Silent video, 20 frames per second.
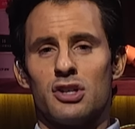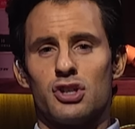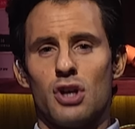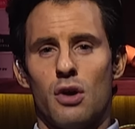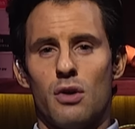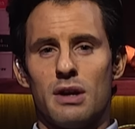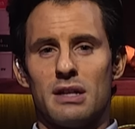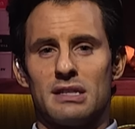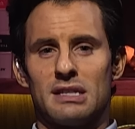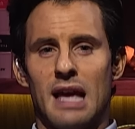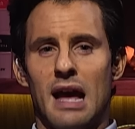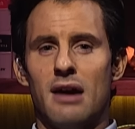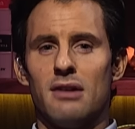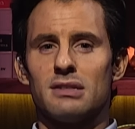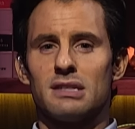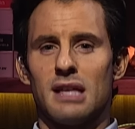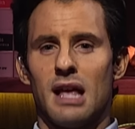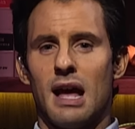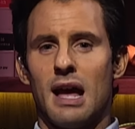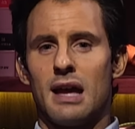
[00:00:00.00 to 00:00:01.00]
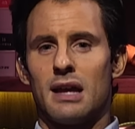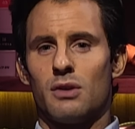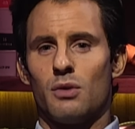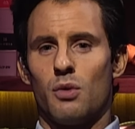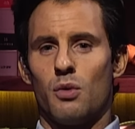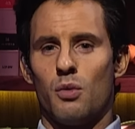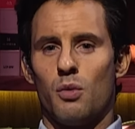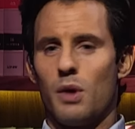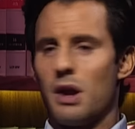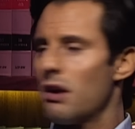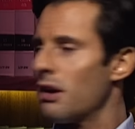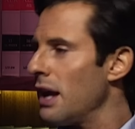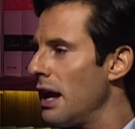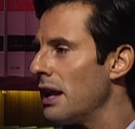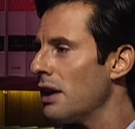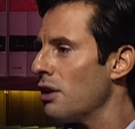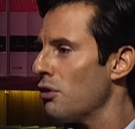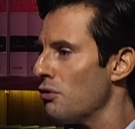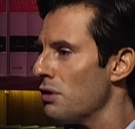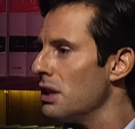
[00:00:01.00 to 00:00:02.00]
So it sounds like we're
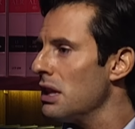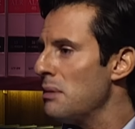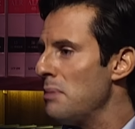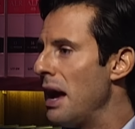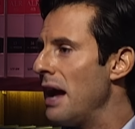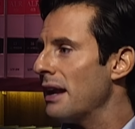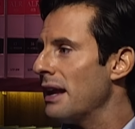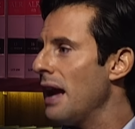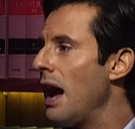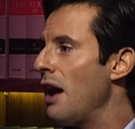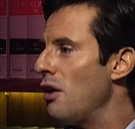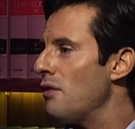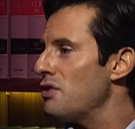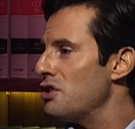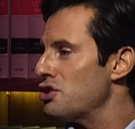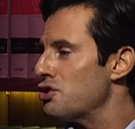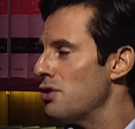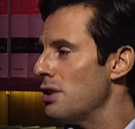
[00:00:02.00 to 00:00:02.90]
getting a really bad guy off the